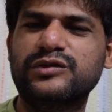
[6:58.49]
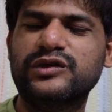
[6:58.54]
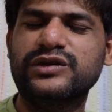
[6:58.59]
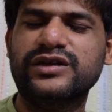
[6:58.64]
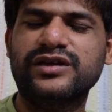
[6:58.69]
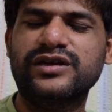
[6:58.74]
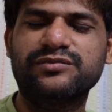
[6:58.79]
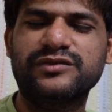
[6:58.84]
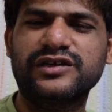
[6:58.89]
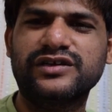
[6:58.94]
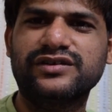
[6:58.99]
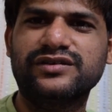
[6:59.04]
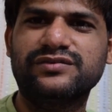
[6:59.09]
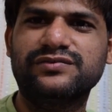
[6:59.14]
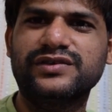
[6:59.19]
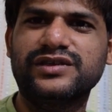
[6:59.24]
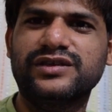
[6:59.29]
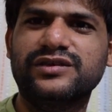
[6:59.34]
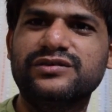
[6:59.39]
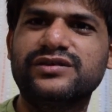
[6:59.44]
programming
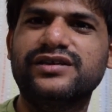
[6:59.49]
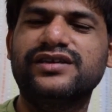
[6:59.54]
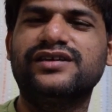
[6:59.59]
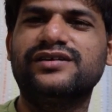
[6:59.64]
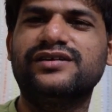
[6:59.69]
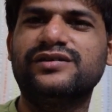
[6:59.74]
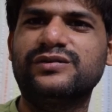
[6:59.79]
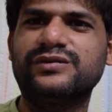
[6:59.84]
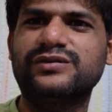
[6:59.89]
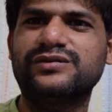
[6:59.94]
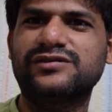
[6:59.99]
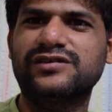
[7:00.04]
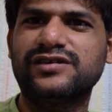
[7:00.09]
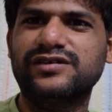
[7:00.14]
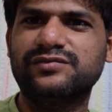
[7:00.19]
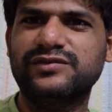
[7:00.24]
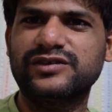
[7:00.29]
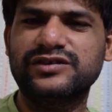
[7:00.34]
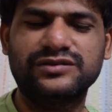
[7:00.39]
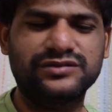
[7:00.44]
without any GOTO
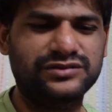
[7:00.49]
statements,